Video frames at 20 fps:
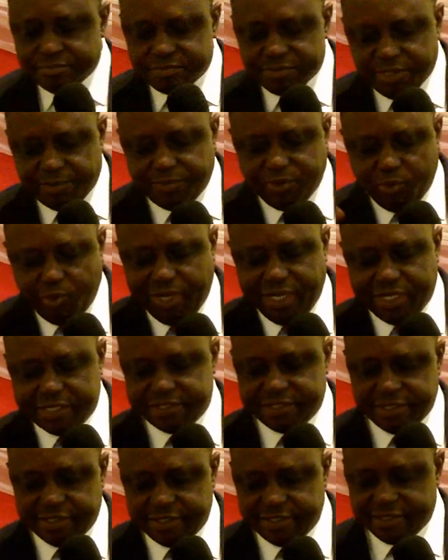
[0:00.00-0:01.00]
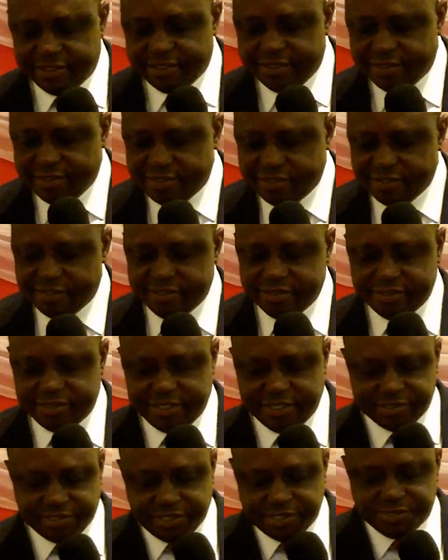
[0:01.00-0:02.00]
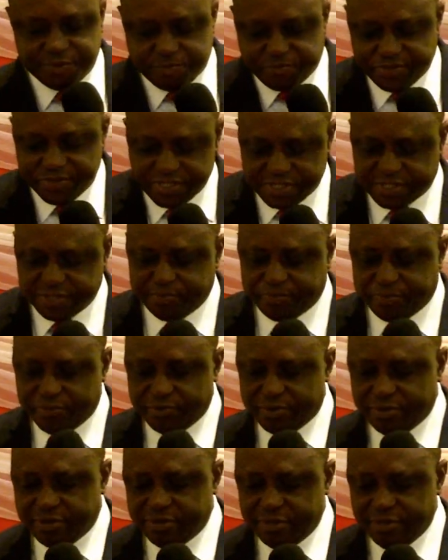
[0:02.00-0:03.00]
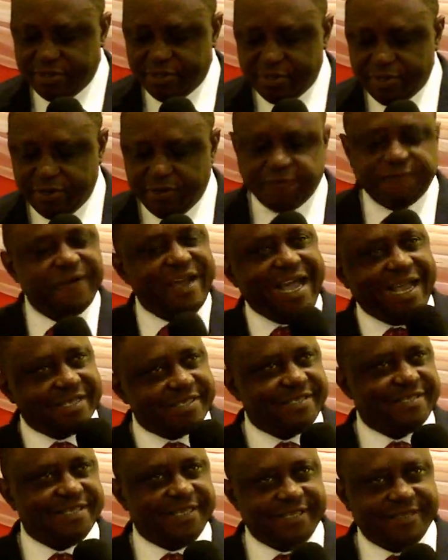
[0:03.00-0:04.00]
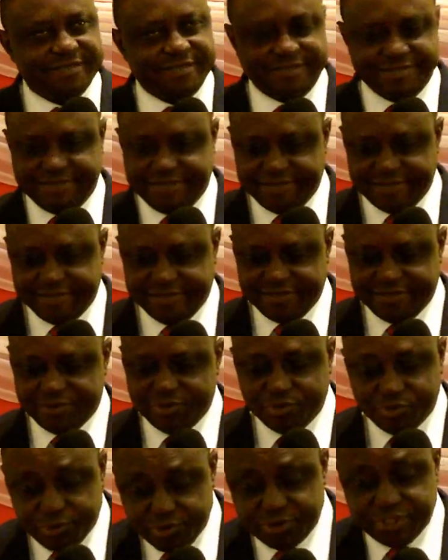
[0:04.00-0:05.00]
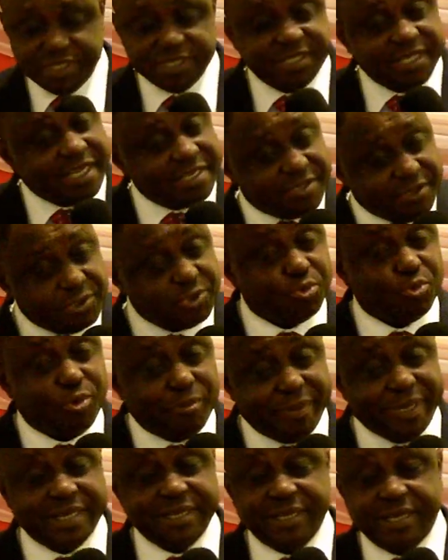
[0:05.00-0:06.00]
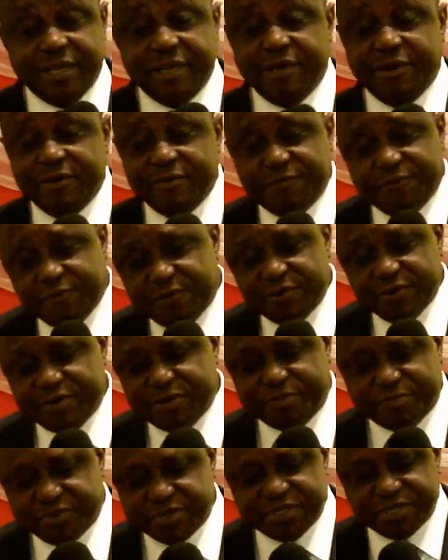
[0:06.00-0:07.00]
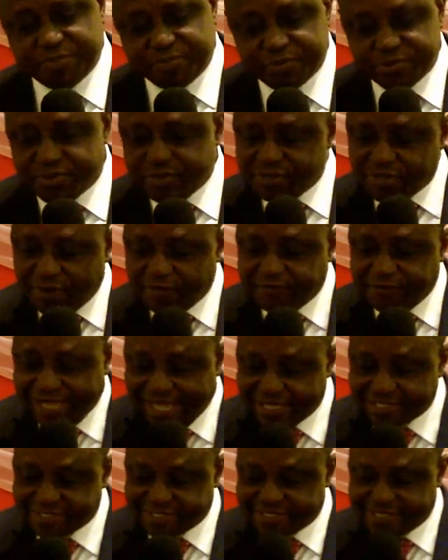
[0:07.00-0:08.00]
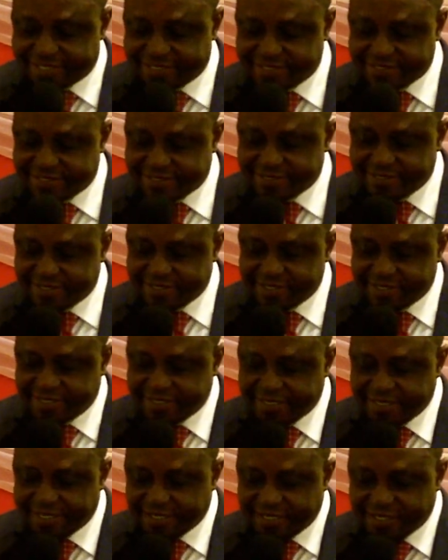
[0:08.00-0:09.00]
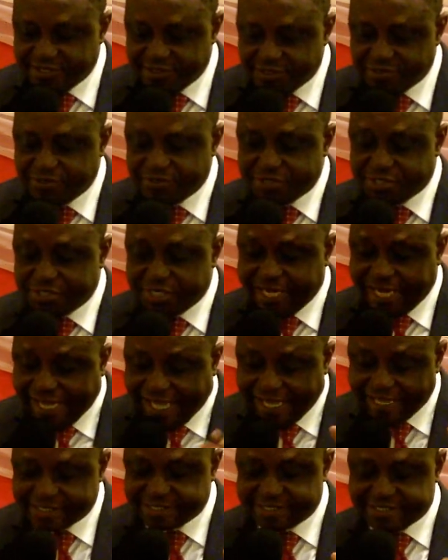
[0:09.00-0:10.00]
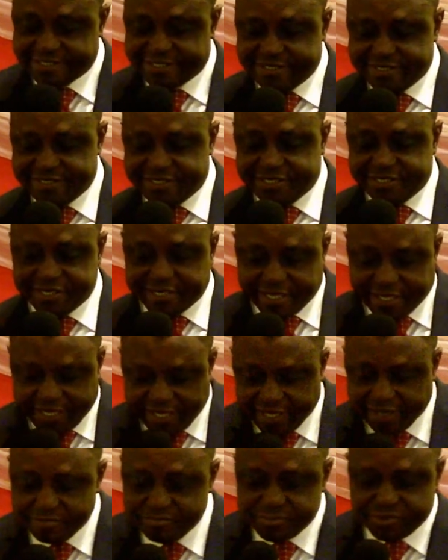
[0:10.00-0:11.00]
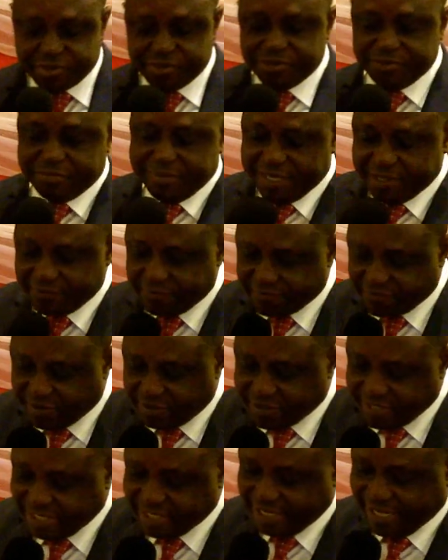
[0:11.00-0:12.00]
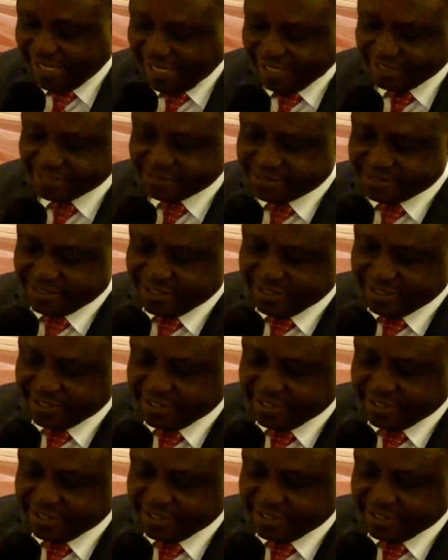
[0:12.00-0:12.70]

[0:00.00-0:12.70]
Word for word: Number one, there's this principle of asking. You notice that this woman followed the principle of asking. You know, she asked. She came to the man of God and asked.